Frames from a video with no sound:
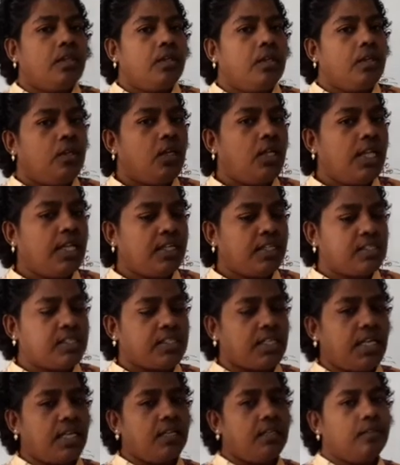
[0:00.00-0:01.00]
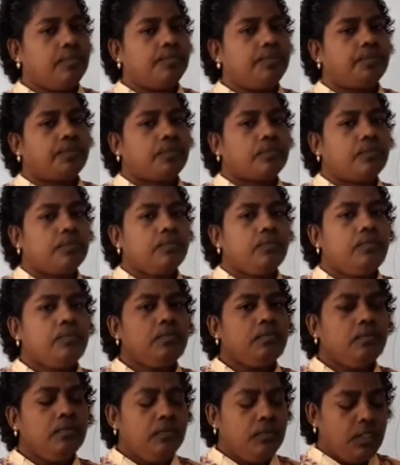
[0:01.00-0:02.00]
did you understand?
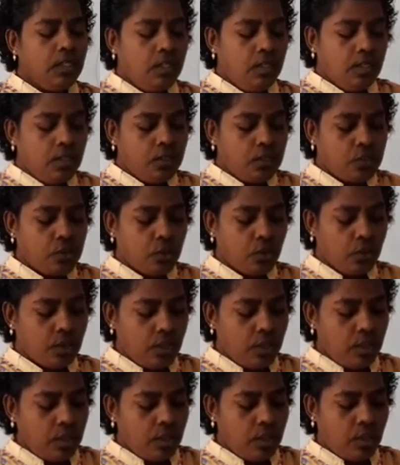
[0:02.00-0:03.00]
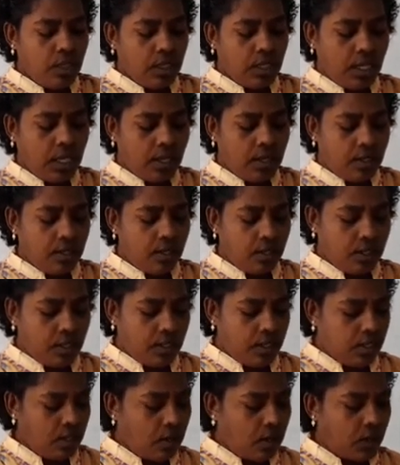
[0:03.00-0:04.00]
So you
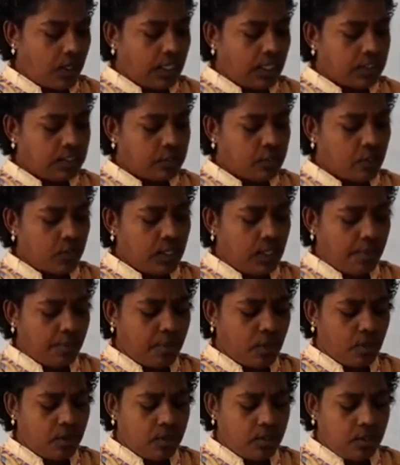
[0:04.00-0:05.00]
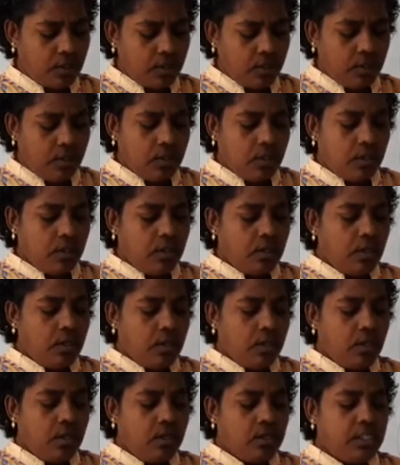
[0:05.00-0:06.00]
understood about
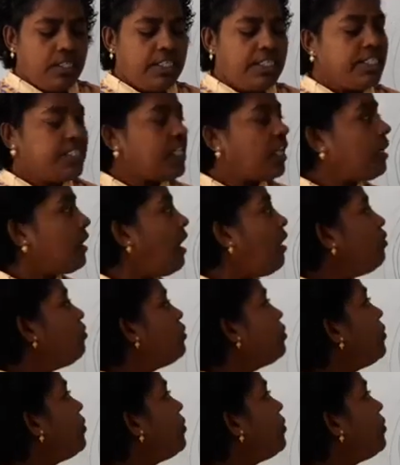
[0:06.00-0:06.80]
how to